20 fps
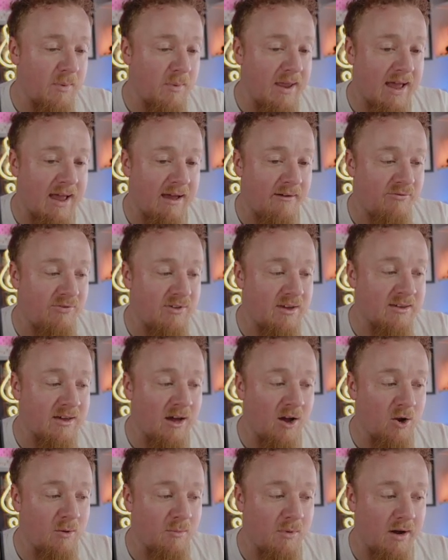we have this
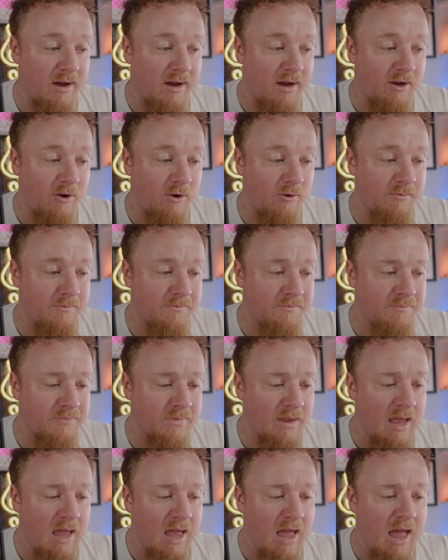home icon.
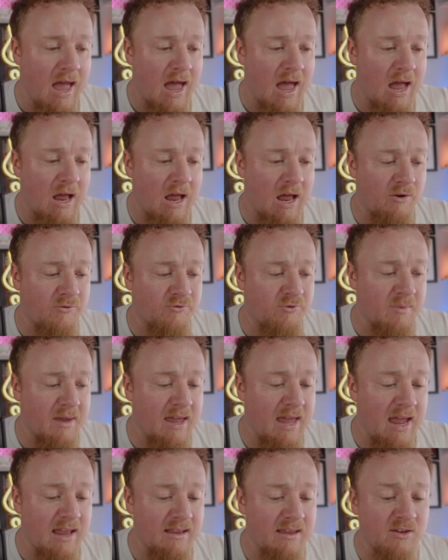And from
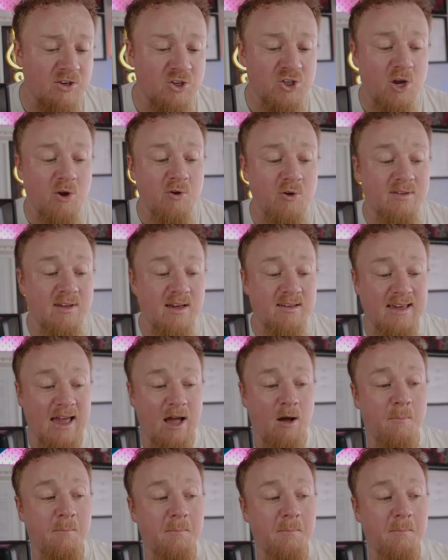here, this shows us our